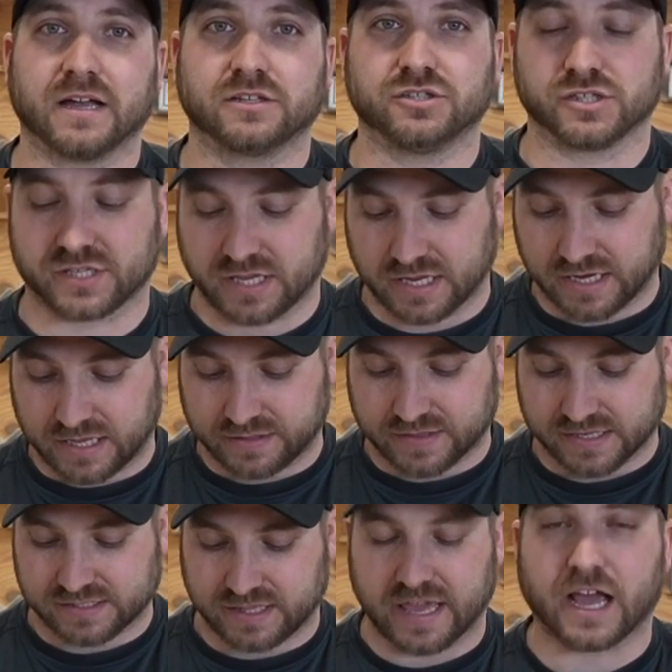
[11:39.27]
Just kidding.
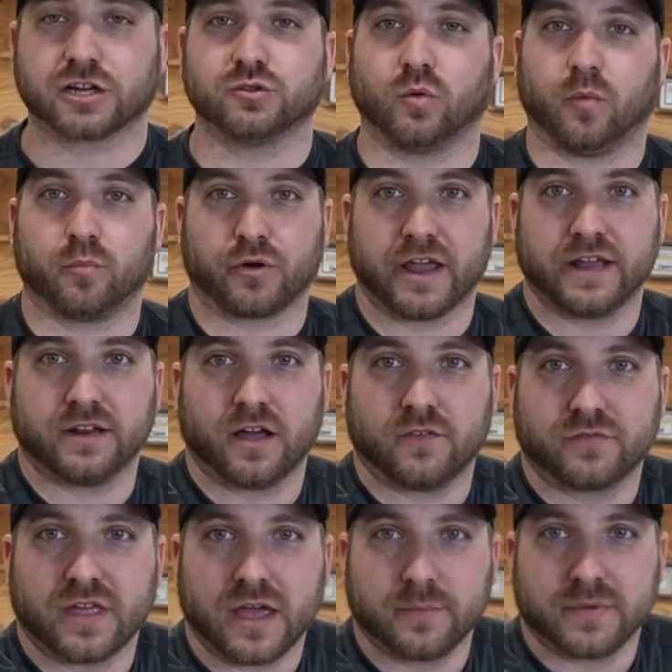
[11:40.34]
That's the actual brand of
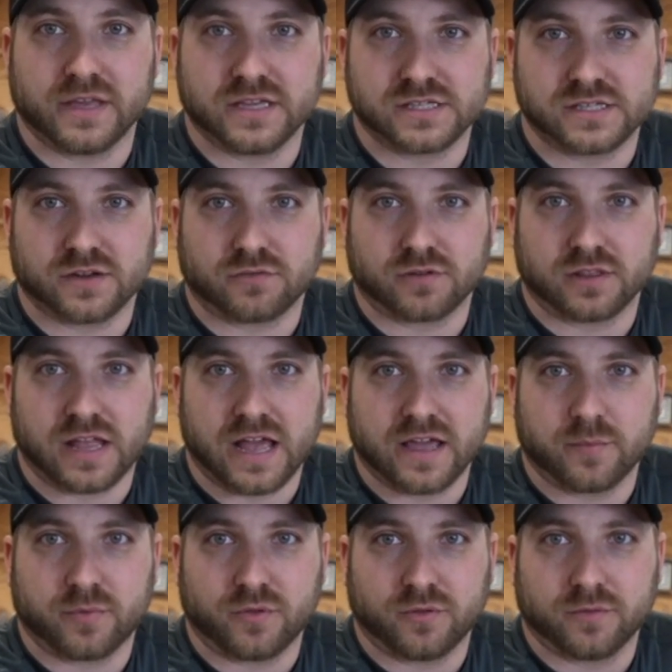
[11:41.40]
them, is
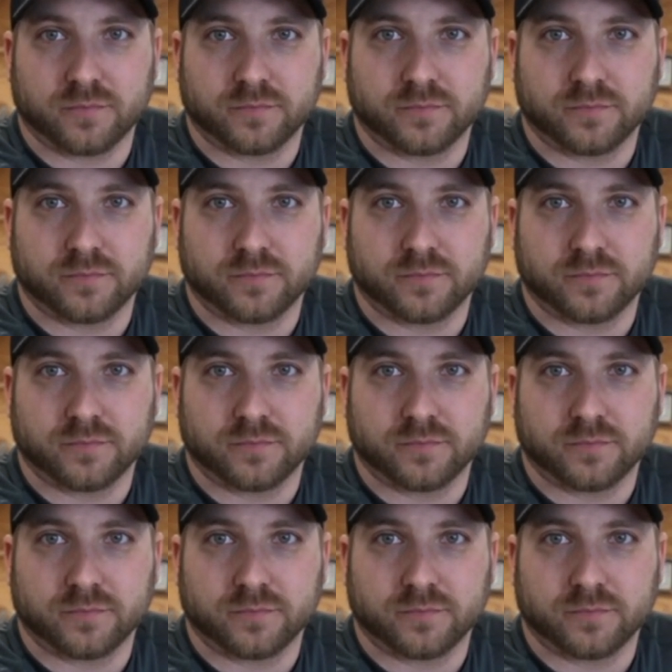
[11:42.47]
reliable.